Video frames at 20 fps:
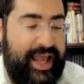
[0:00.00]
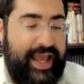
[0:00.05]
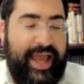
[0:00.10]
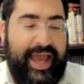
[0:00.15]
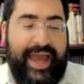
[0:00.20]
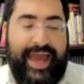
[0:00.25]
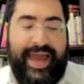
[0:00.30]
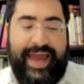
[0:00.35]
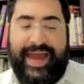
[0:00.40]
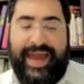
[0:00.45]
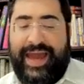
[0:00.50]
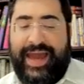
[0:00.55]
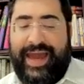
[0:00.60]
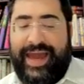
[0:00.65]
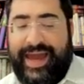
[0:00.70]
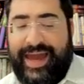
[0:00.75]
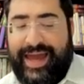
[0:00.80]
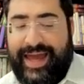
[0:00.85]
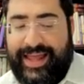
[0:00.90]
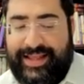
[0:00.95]

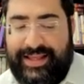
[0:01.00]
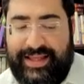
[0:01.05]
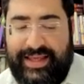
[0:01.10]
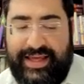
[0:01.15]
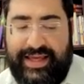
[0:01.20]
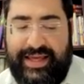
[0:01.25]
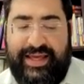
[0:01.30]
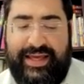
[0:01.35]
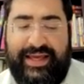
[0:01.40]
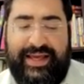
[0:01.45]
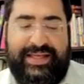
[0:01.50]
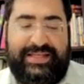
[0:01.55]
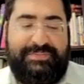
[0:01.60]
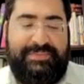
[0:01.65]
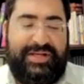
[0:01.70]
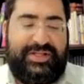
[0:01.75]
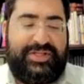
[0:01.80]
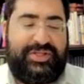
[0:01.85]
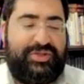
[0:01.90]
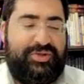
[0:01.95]
and he is
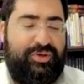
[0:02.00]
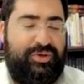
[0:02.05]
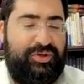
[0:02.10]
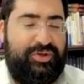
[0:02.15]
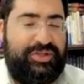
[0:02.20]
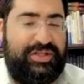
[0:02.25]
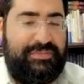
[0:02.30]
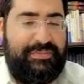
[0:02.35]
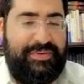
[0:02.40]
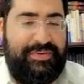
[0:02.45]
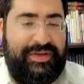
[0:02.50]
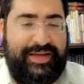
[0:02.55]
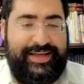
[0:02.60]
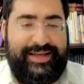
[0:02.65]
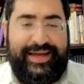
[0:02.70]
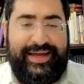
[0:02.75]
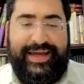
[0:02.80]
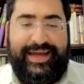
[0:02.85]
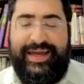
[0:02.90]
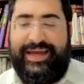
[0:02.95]
pasul to be an
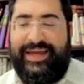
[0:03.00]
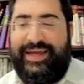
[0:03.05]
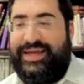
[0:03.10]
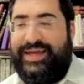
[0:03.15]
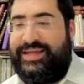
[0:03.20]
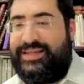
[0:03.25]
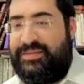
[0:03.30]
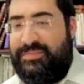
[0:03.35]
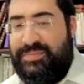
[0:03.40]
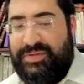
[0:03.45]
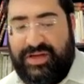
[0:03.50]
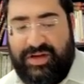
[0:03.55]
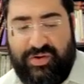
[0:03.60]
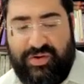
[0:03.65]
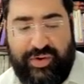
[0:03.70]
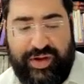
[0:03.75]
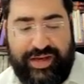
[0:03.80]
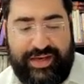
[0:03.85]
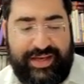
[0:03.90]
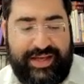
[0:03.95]
aid, to be a
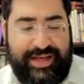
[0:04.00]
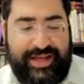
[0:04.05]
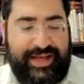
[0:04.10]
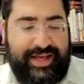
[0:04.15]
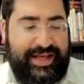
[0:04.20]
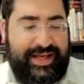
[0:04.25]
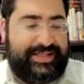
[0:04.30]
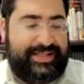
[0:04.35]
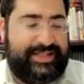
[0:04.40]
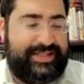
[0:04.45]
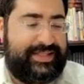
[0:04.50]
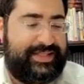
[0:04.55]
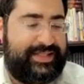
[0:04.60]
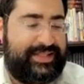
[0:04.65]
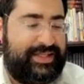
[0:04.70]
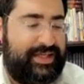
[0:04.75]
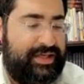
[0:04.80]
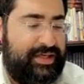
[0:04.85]
witness.